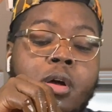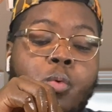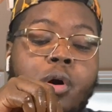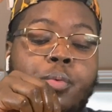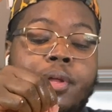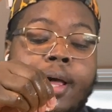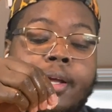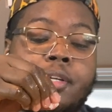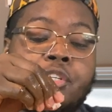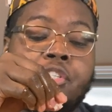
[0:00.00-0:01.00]
where we like
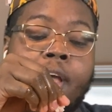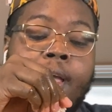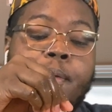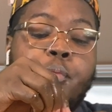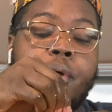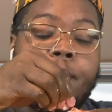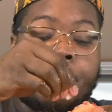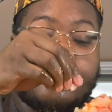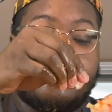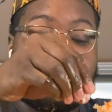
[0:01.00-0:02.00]
to shame
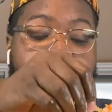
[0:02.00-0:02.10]
women